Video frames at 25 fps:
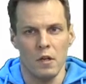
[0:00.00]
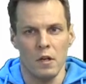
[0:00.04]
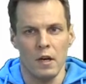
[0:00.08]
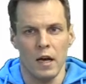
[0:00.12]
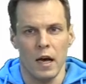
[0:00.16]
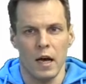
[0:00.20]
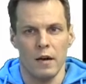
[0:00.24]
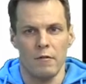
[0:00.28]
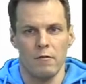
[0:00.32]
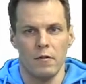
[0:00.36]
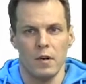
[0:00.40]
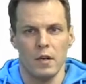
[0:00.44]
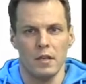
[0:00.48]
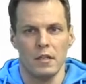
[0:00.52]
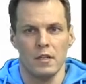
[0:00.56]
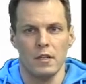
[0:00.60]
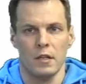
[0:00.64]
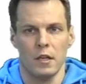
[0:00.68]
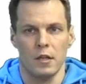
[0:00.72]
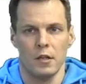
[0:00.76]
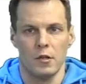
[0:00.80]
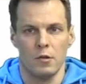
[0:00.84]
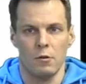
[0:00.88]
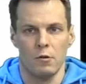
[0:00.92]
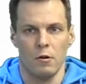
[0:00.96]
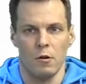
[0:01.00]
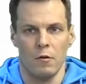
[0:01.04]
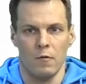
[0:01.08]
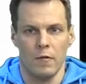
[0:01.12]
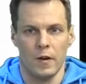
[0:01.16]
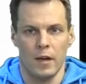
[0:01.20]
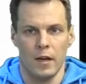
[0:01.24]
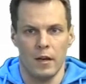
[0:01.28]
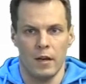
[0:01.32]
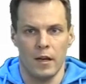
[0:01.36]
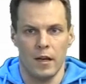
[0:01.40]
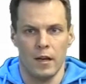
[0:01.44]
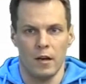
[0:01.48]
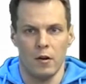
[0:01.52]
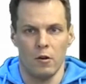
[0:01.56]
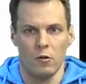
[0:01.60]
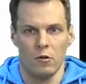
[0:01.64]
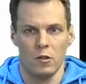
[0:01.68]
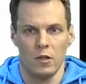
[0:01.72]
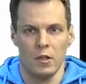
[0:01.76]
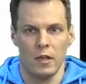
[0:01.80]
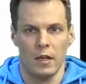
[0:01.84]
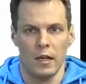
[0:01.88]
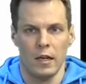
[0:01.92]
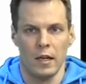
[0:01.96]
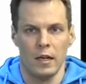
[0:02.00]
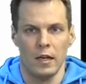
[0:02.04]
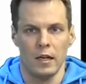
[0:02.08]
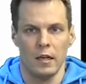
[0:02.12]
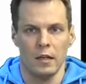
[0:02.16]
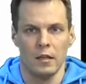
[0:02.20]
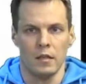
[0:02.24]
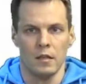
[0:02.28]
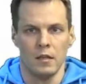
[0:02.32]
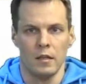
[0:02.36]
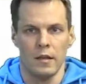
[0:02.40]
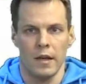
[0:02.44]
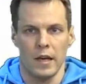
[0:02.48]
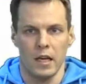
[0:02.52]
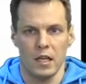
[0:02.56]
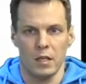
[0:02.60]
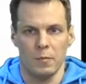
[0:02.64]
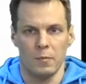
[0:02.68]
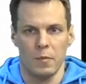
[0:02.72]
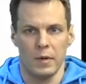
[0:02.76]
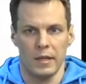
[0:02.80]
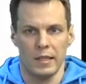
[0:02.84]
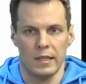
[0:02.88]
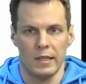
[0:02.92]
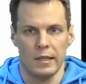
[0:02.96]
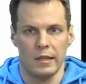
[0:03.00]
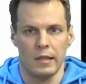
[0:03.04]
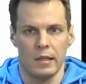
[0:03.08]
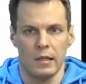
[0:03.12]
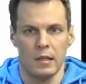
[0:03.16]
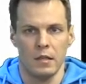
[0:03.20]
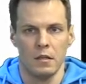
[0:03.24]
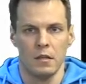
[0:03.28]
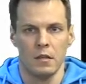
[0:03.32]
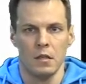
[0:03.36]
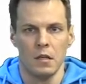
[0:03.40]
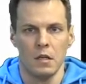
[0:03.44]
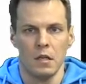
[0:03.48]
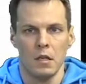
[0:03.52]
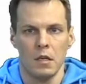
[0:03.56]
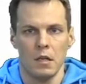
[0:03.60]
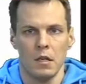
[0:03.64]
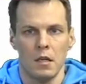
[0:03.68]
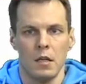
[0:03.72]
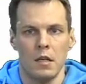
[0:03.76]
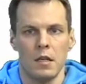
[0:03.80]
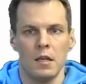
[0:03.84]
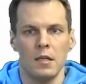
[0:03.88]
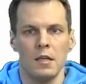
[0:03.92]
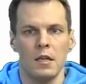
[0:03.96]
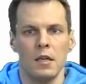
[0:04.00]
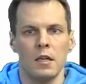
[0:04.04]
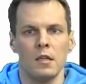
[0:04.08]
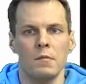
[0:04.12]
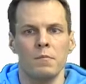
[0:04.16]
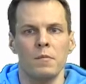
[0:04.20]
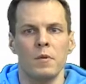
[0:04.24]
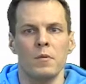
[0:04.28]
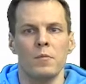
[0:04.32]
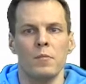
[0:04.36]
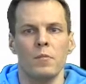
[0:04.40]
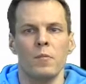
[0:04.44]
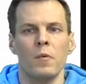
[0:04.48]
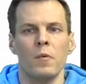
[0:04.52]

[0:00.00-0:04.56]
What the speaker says: address the issue of endogeneity explicitly. This has been